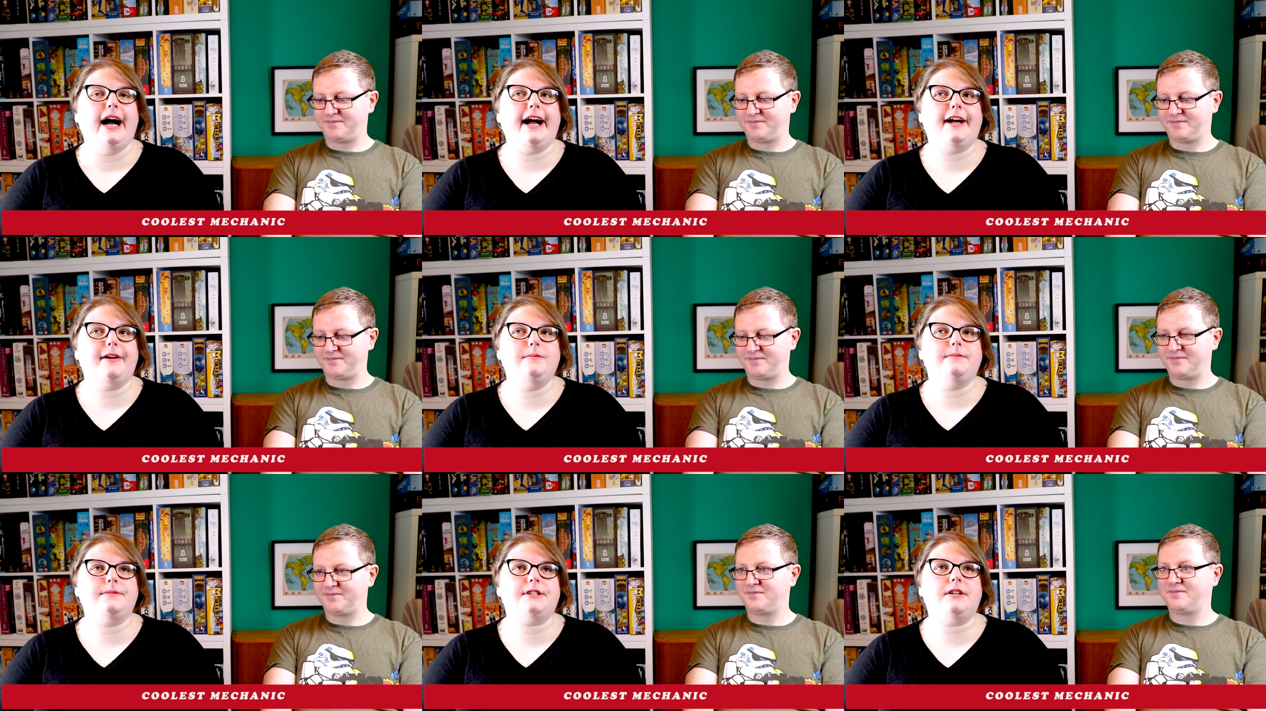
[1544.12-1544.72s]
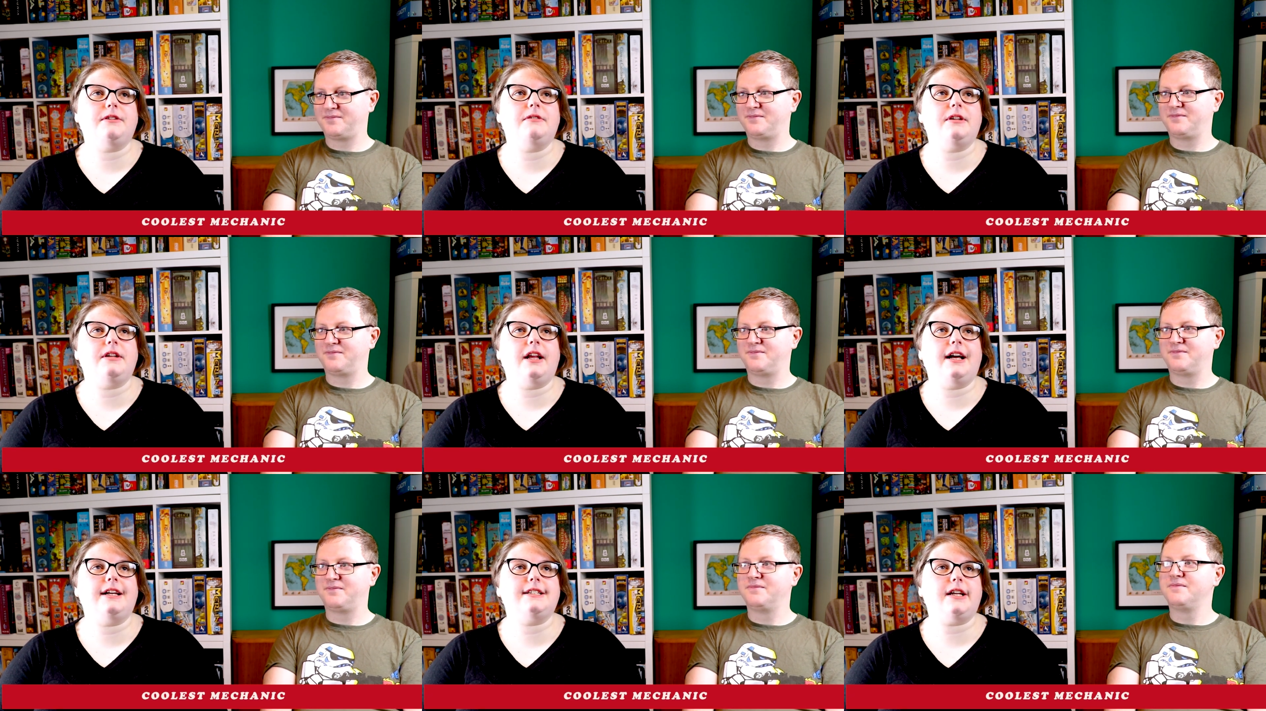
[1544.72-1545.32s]
Speaker 1: Um, so
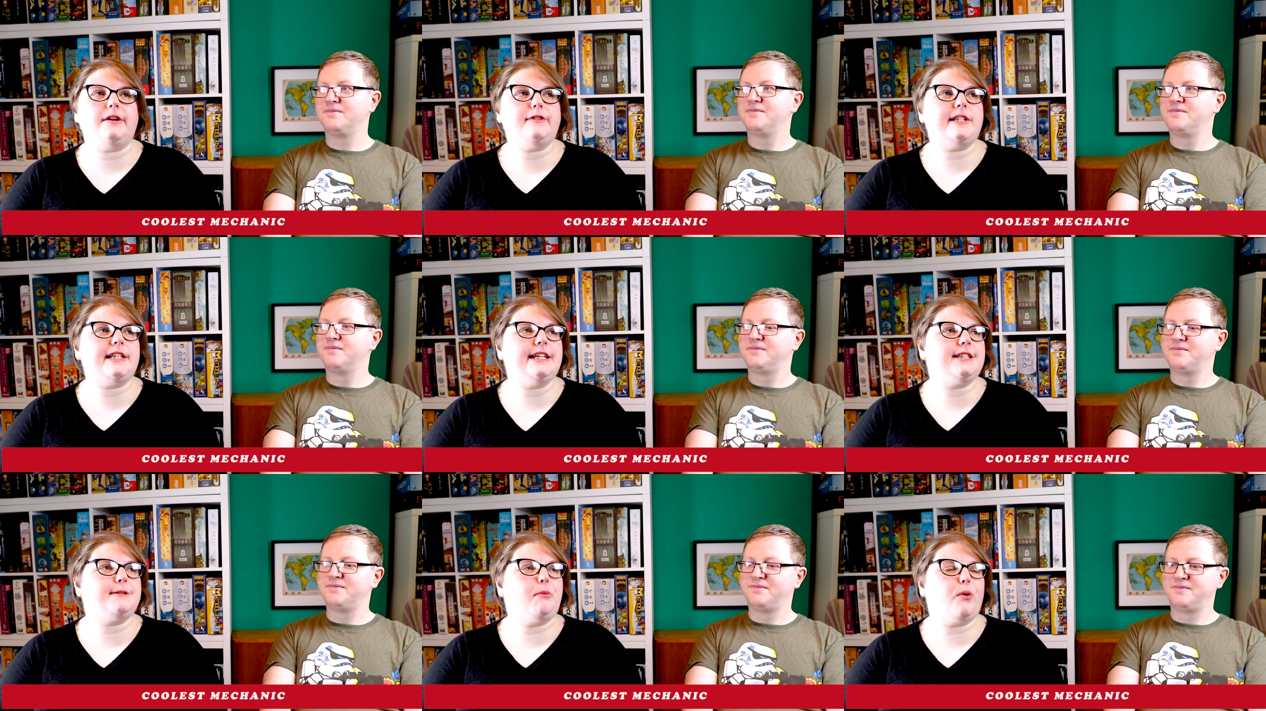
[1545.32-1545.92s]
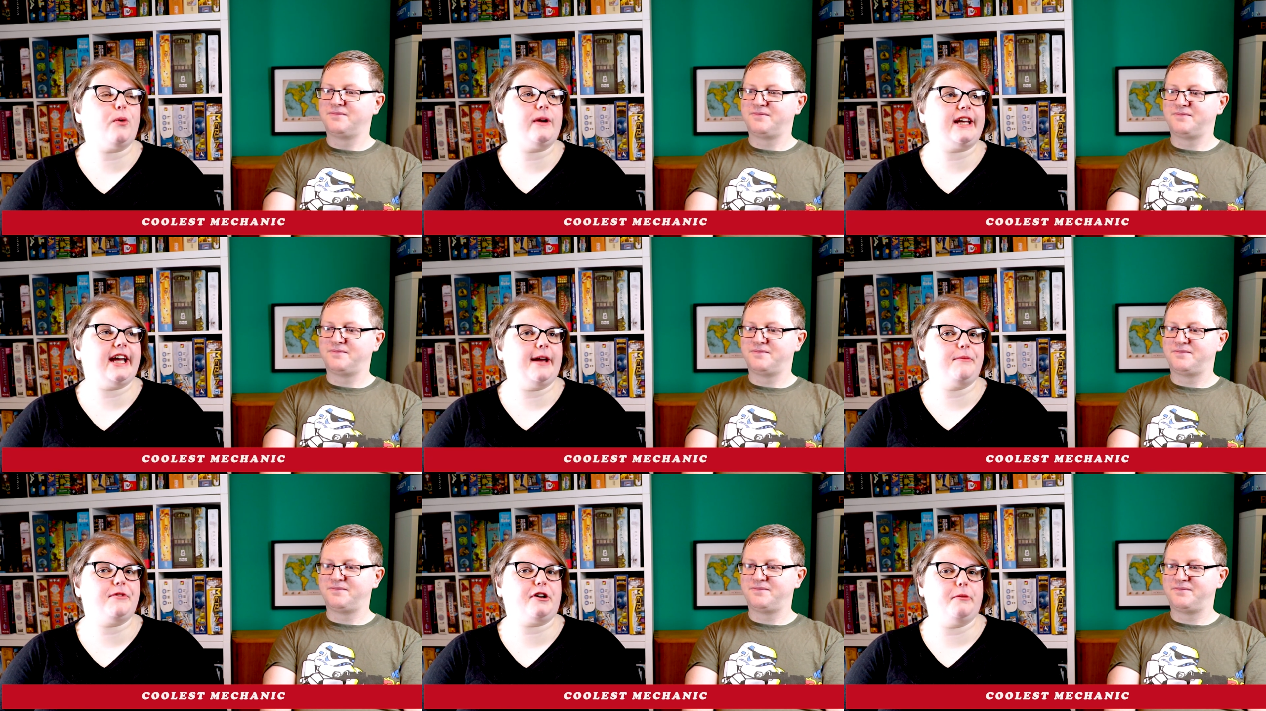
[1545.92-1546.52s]
as obviously as more
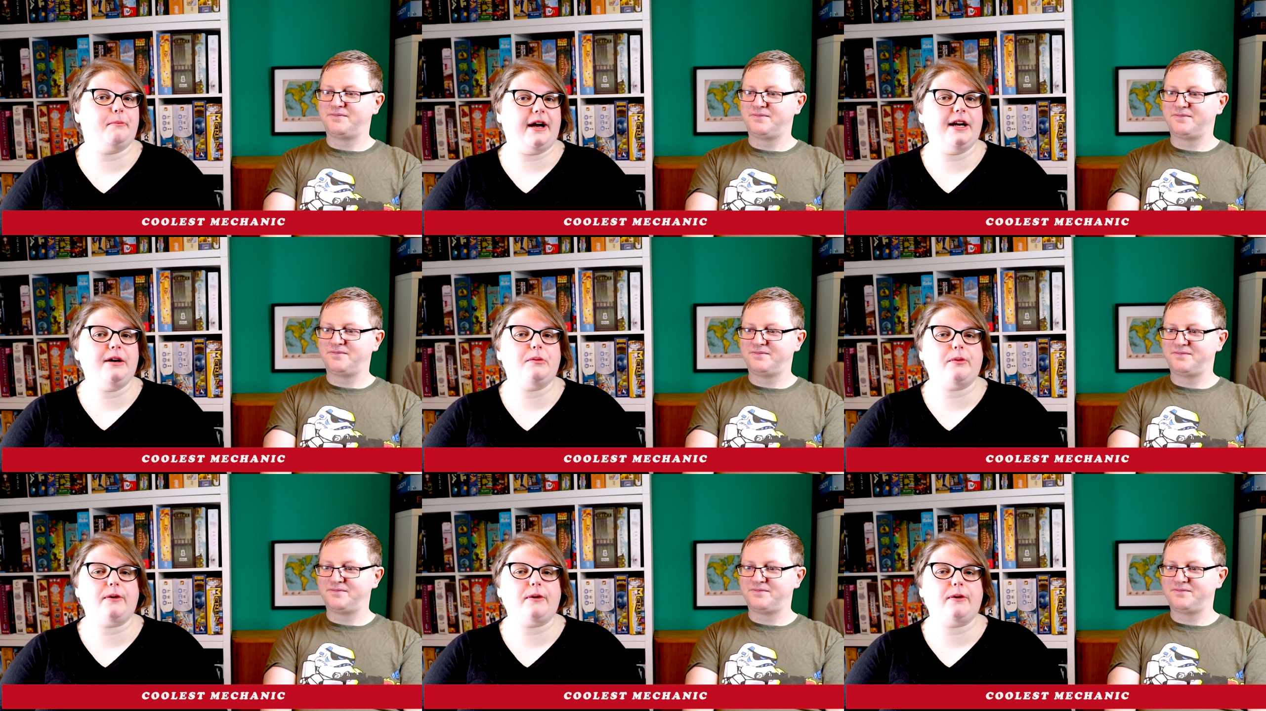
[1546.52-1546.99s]
games come out,